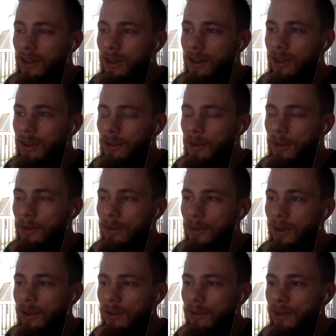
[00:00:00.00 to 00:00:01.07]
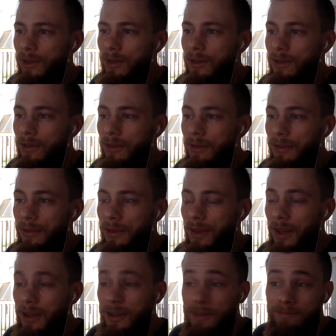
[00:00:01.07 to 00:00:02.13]
it would fail for
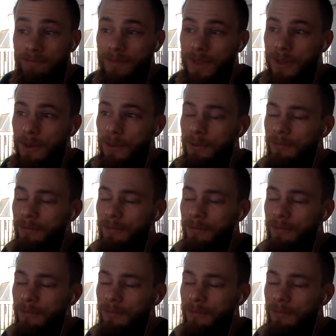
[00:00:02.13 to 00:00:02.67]
that. So